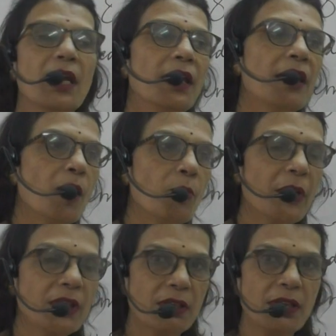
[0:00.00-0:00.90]

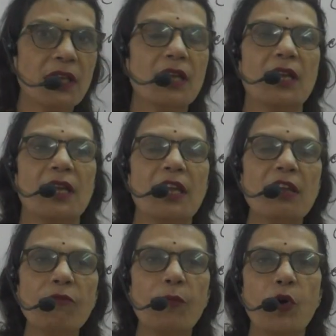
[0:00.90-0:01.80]
Number 3,
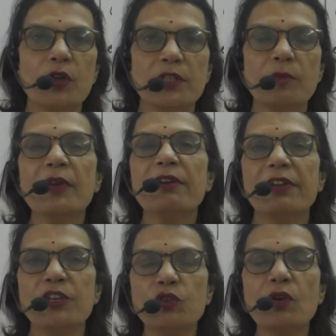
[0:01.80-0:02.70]
if possible,
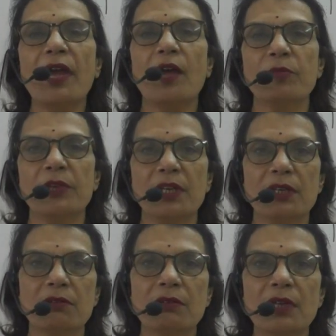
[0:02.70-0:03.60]
ratio can be
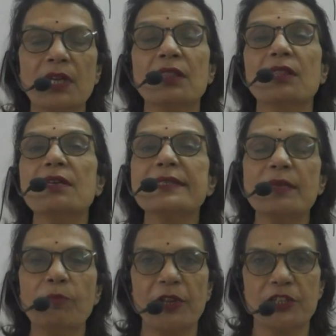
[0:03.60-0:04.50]
written in the
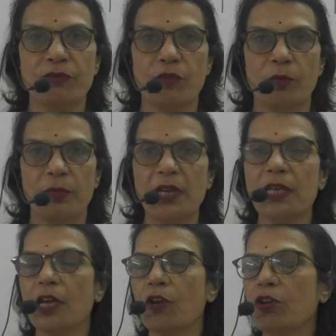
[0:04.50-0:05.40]
simplest form.
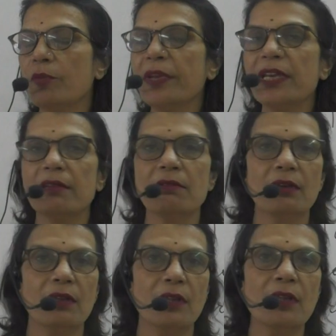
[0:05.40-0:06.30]
It cannot be written
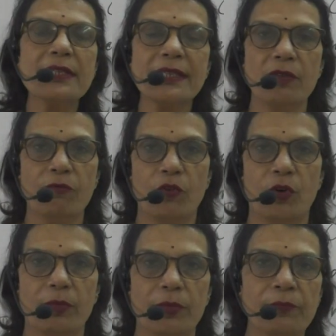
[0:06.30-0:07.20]
in the same
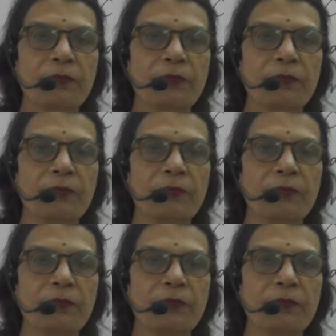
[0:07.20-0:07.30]
form.